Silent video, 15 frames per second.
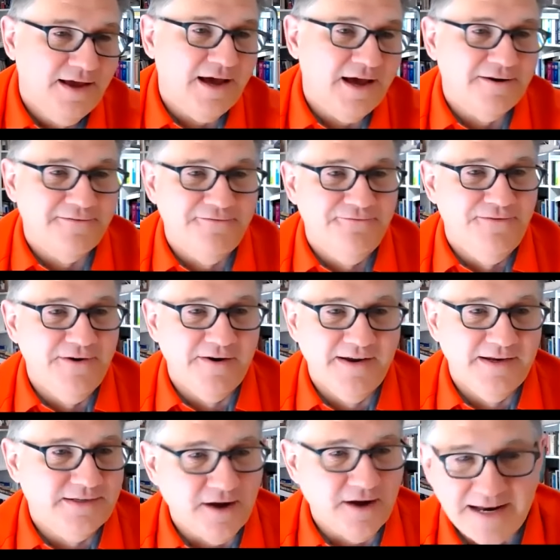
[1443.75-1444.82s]
at a
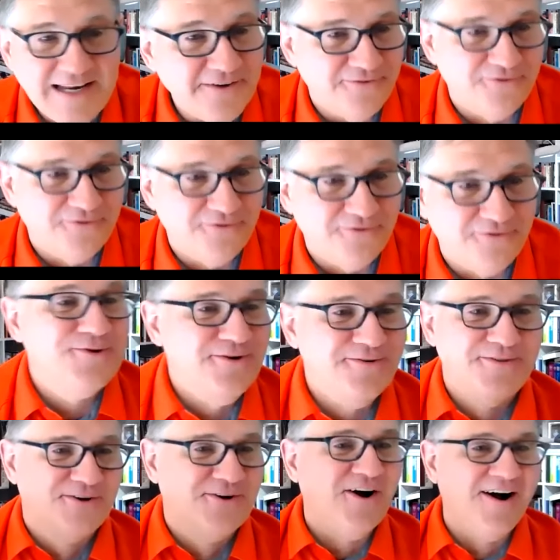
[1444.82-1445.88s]
very tiny fraction
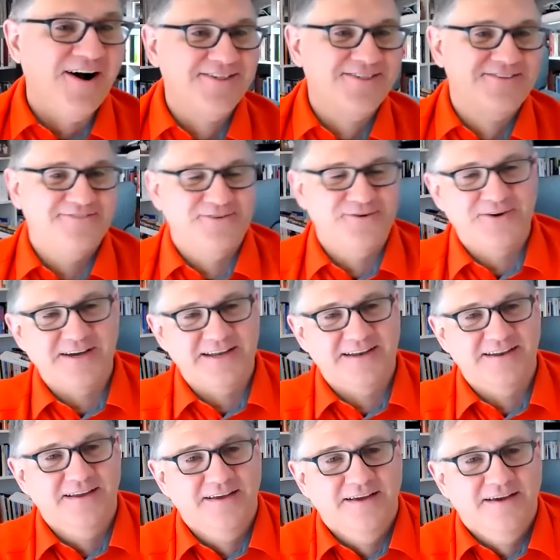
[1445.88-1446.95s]
of the cost of doing
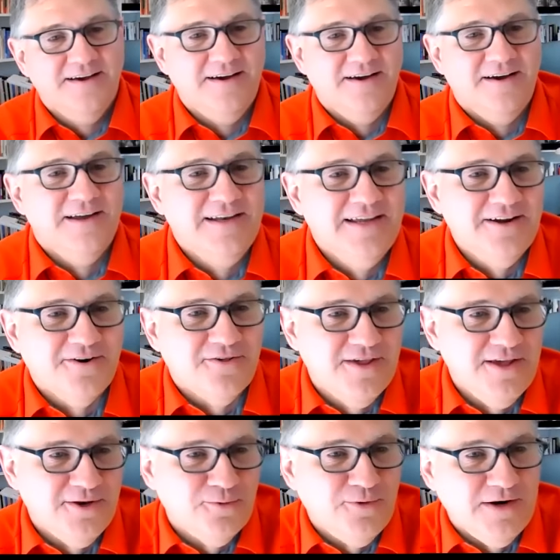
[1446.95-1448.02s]
an
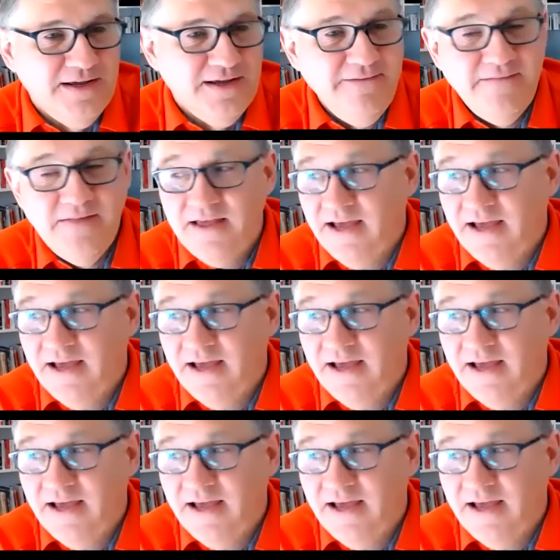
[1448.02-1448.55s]
ERC20.